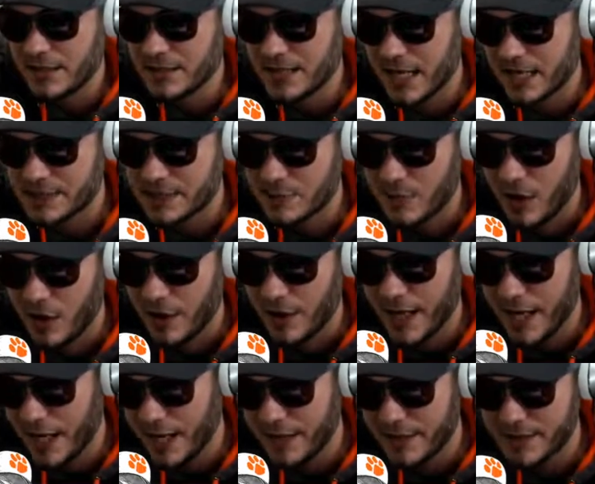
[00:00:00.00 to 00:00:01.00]
small
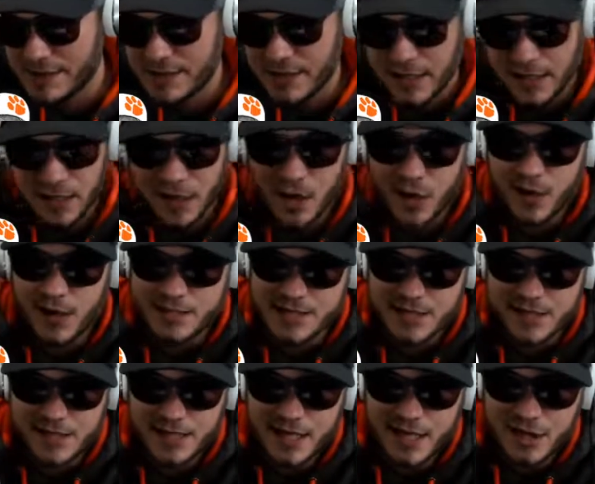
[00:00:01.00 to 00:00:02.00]
hands. Oh, he's
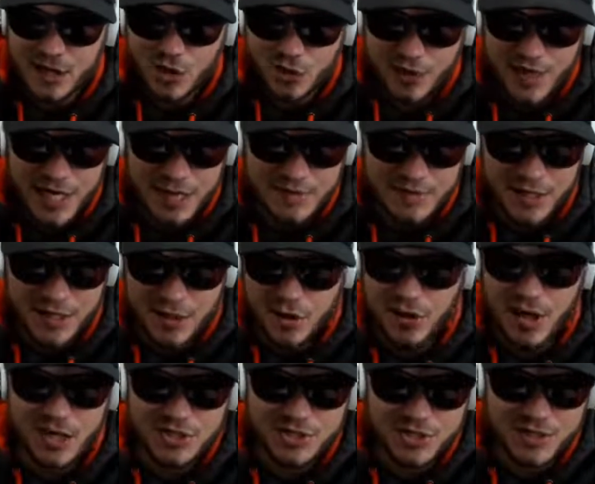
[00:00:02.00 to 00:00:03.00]
going to get creamed and
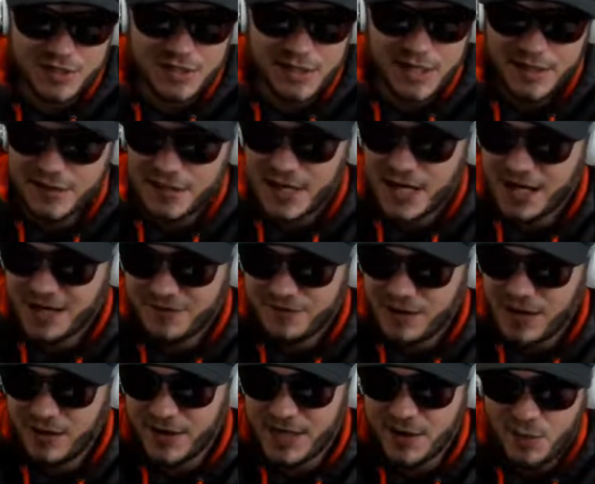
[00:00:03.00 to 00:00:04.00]
crushed in the
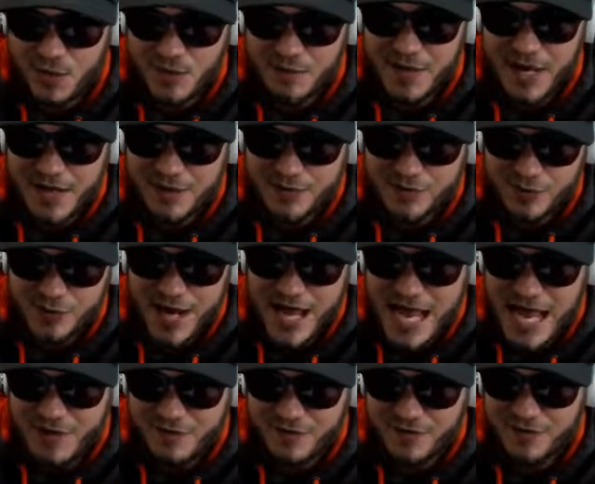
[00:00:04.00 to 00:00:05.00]
NFL. He won't make it through
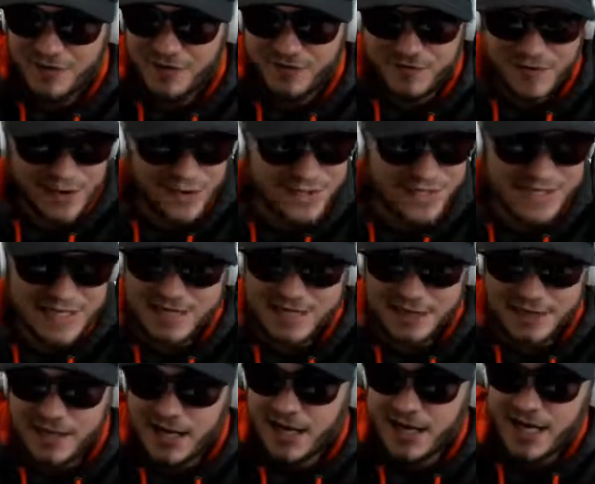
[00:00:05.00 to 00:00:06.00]
half of the first
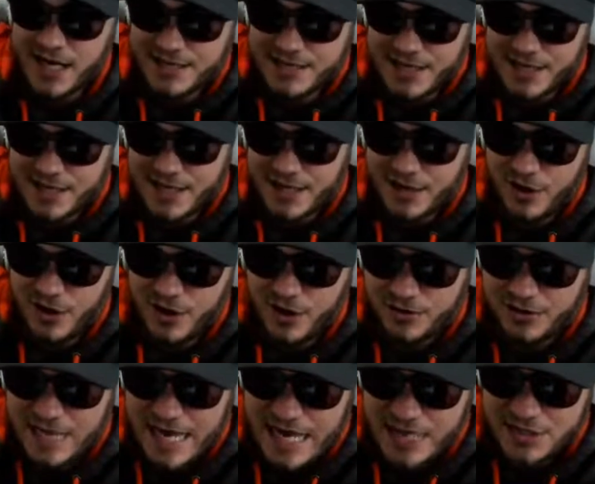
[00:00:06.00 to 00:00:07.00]
season. He didn't get
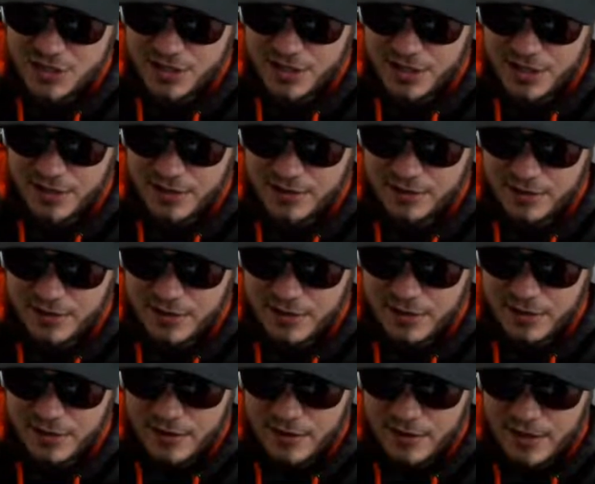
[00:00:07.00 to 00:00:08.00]
hurt last year.
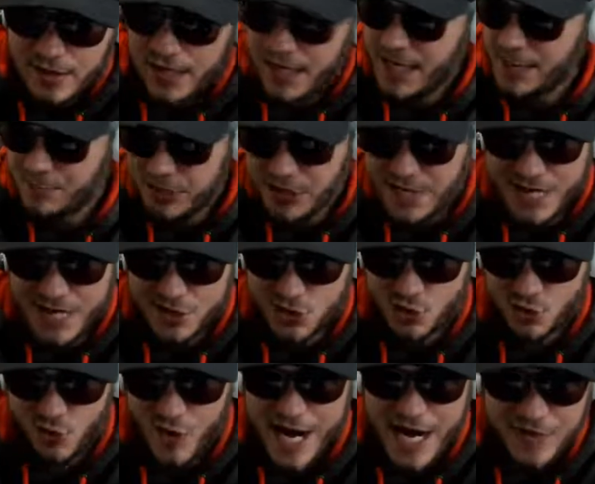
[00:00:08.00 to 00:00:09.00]
He played
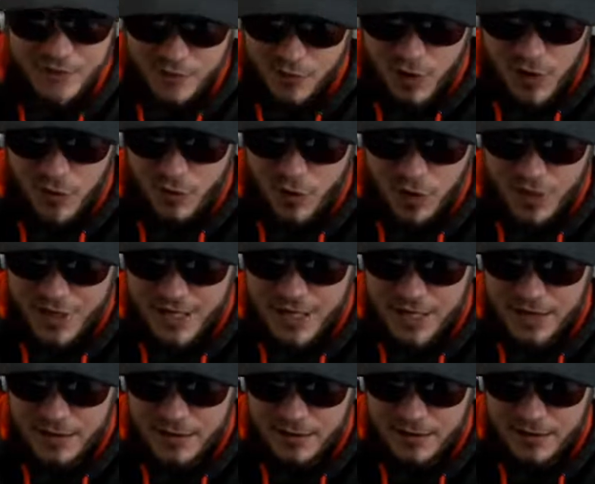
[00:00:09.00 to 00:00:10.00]
great for a
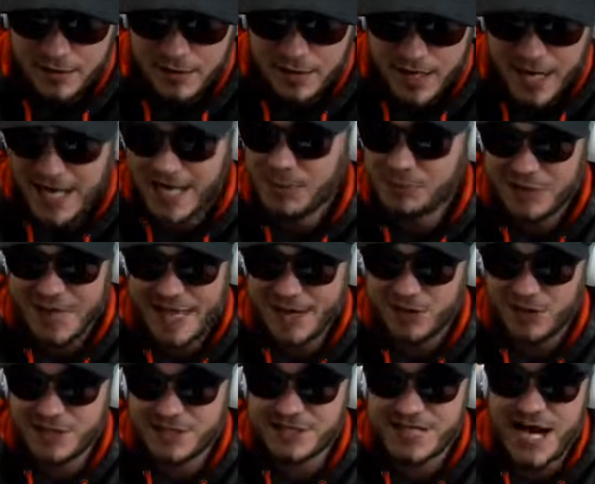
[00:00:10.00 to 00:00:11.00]
rookie, and he played
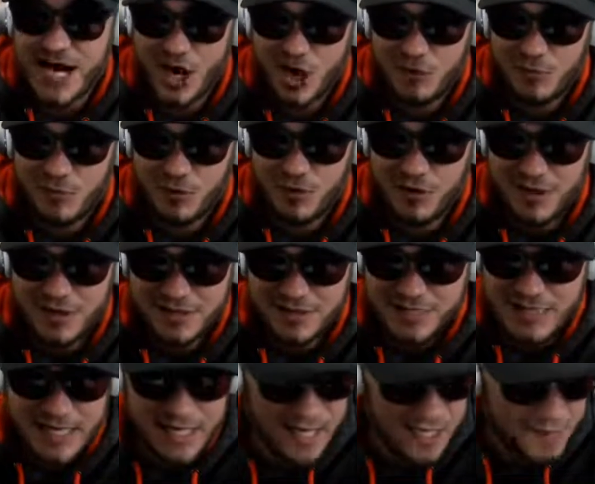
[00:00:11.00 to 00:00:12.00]
on a terrible
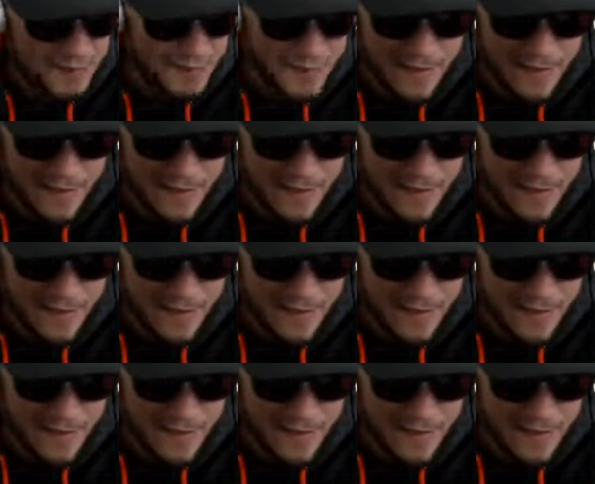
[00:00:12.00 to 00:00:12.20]
team.